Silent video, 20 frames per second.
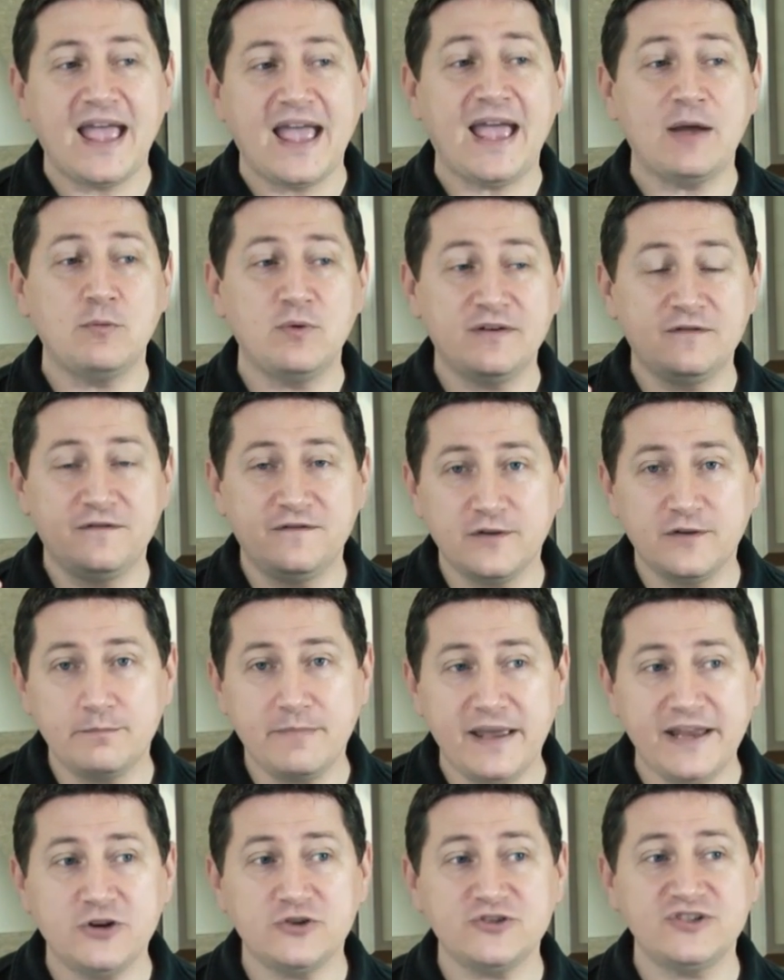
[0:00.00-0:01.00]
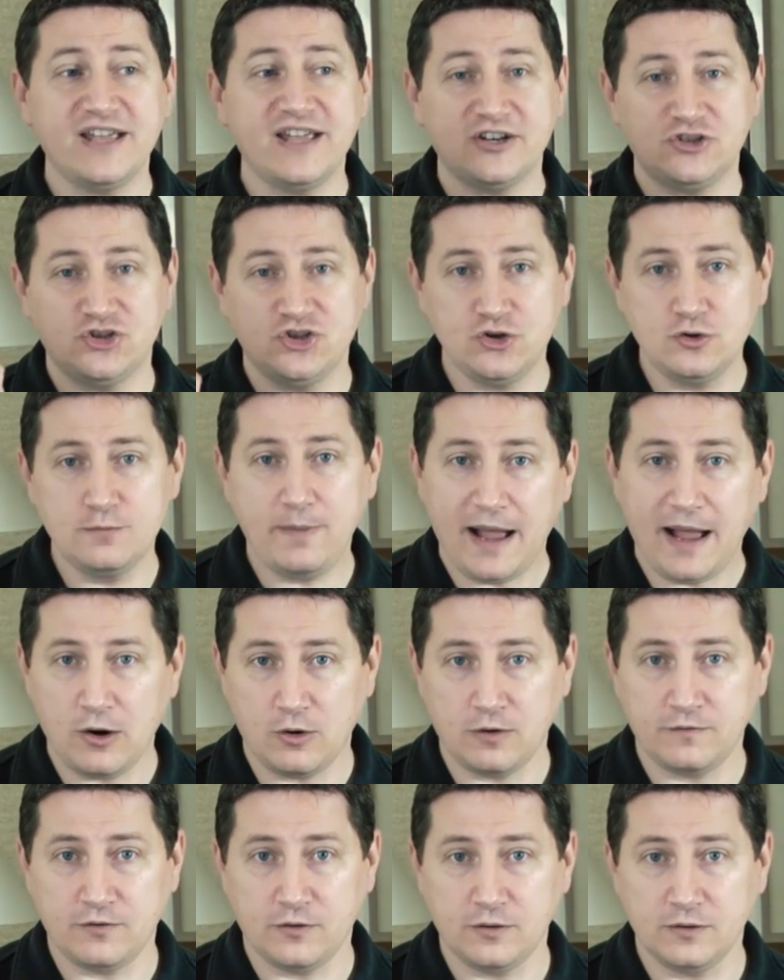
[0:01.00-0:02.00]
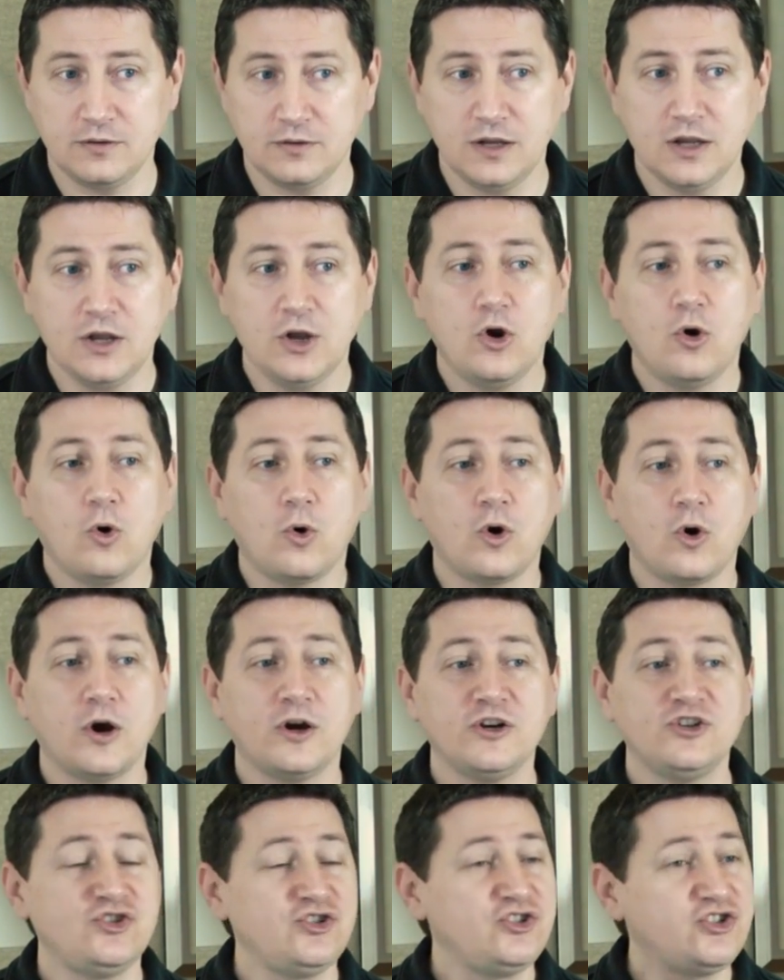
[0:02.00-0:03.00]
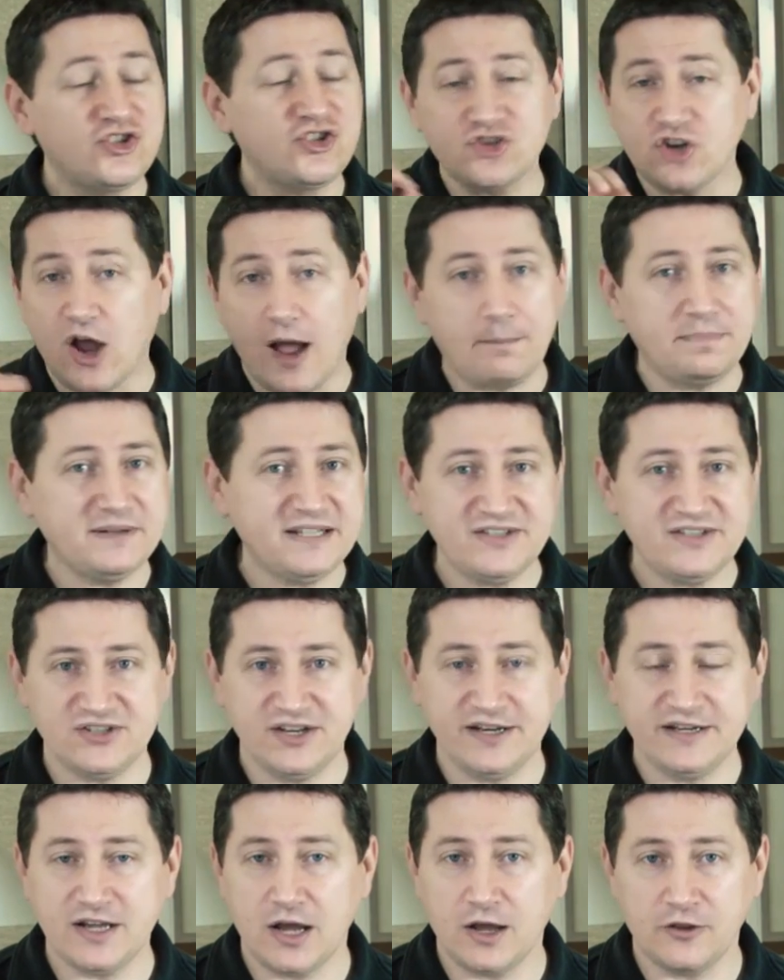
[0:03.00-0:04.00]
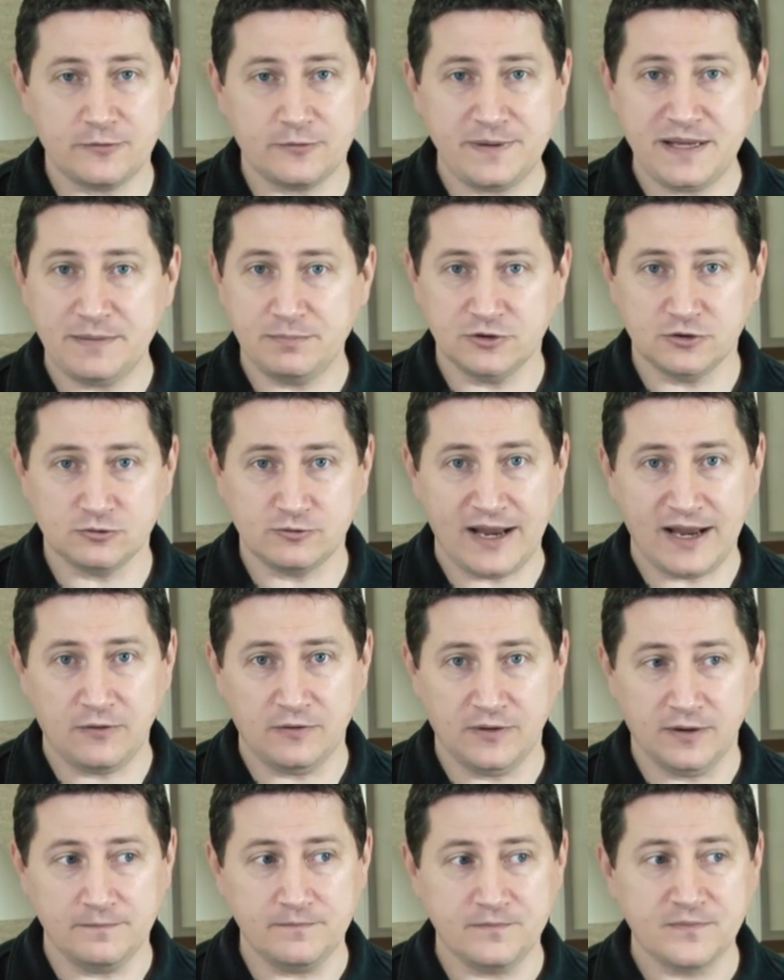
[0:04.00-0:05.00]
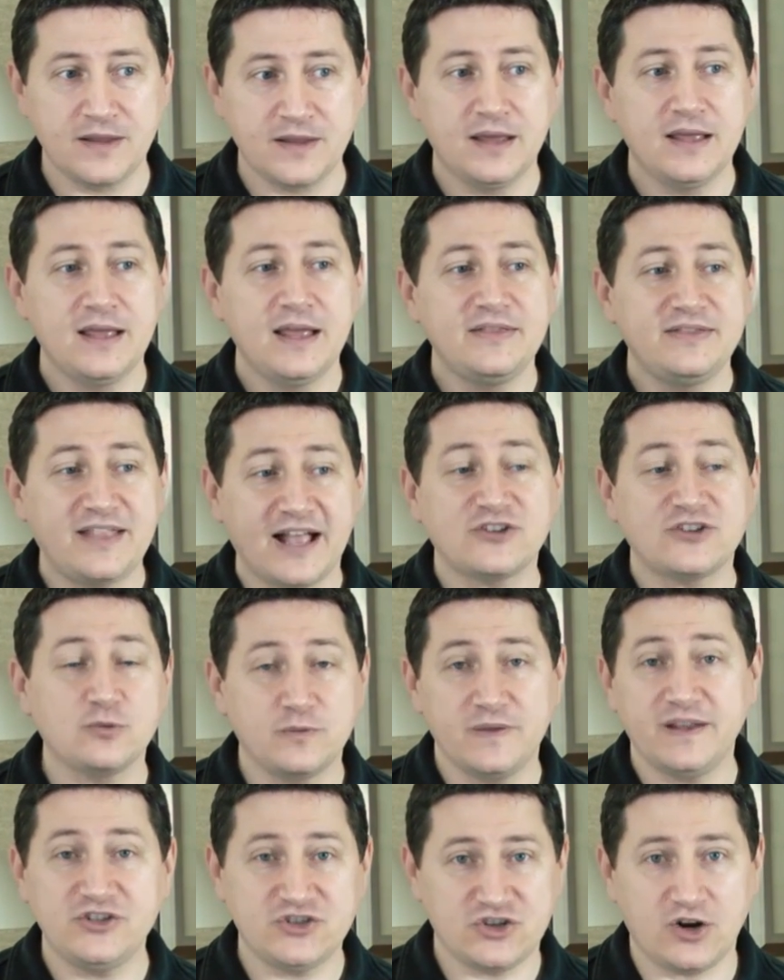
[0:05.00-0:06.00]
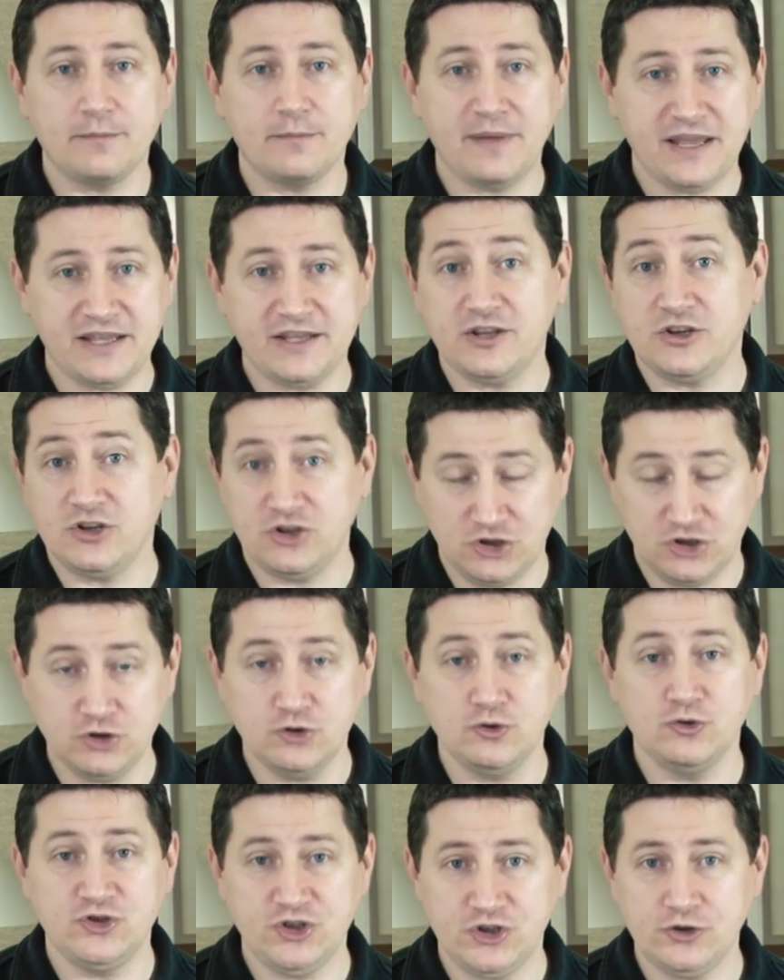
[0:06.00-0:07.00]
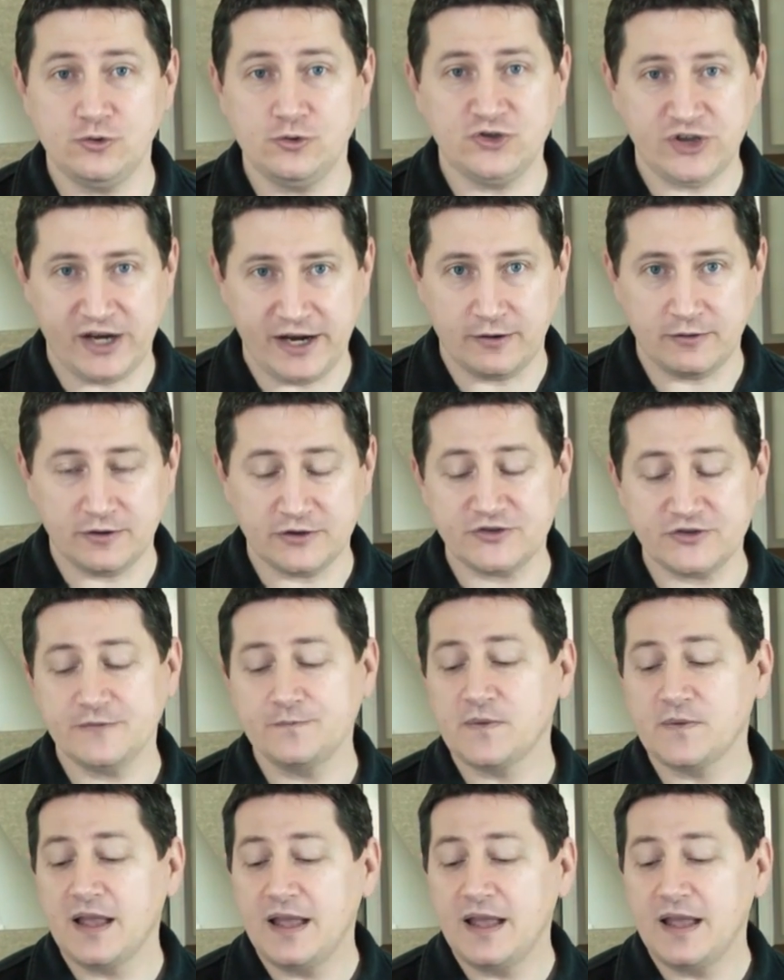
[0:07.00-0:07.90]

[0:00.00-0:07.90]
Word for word: And when filmmakers get too powerful or stop listening to other people around them, that's when they start making huge, huge errors.